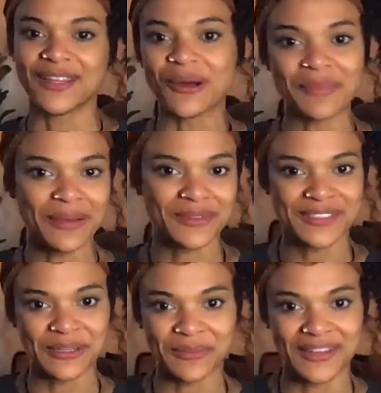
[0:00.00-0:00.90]
be able
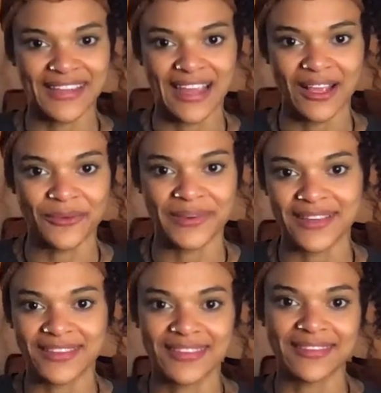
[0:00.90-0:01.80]
to communicate
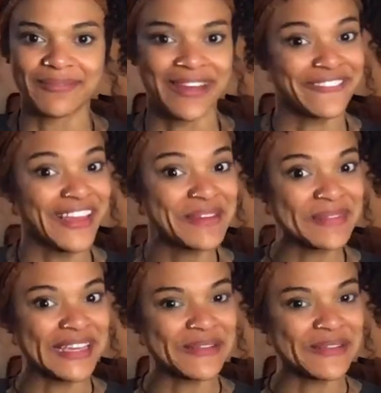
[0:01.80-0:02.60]
with my family.